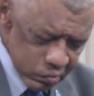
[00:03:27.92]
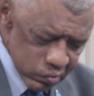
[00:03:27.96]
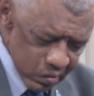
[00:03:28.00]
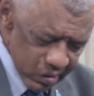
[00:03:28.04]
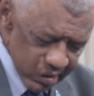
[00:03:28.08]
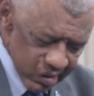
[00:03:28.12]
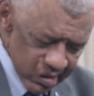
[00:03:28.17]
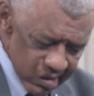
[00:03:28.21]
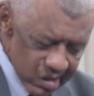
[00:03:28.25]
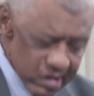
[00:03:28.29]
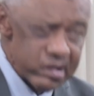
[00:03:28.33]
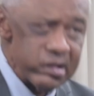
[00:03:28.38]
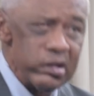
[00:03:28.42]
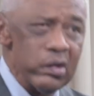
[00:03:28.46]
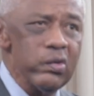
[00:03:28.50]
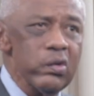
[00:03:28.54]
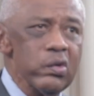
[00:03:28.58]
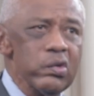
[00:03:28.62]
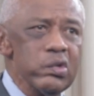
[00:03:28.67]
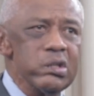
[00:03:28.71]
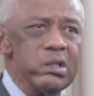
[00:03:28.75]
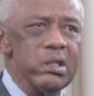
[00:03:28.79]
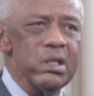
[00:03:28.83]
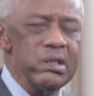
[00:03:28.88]
to address the
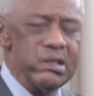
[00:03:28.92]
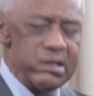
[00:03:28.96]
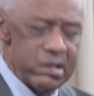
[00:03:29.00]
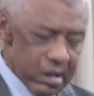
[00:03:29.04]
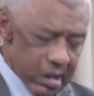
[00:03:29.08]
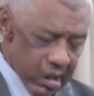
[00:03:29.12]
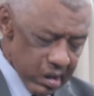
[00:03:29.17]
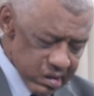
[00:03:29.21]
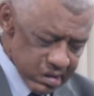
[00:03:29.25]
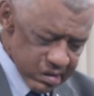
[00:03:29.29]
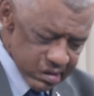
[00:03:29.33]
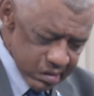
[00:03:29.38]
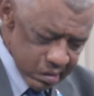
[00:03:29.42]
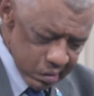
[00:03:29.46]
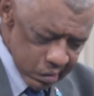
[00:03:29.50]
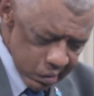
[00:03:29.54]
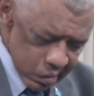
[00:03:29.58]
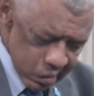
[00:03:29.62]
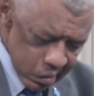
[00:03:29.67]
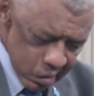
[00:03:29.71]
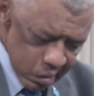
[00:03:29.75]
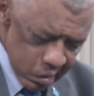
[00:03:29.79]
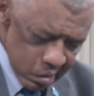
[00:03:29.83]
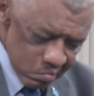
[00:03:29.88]
concerns raised
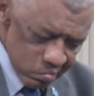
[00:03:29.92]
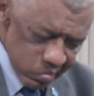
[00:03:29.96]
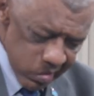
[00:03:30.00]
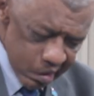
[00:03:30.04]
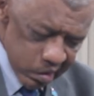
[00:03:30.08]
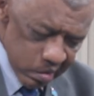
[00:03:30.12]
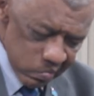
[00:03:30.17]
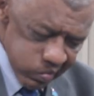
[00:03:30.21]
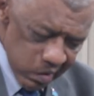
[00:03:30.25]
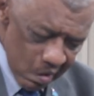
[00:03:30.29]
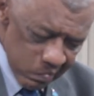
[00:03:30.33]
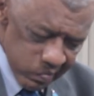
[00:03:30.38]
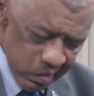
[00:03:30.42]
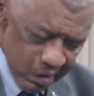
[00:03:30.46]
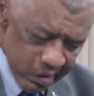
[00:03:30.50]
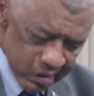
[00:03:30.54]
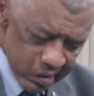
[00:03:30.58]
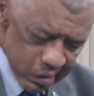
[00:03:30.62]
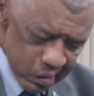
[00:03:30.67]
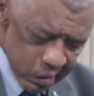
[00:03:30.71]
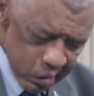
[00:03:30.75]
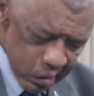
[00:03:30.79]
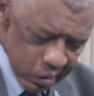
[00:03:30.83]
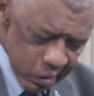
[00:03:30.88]
by the
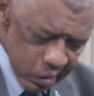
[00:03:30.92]
public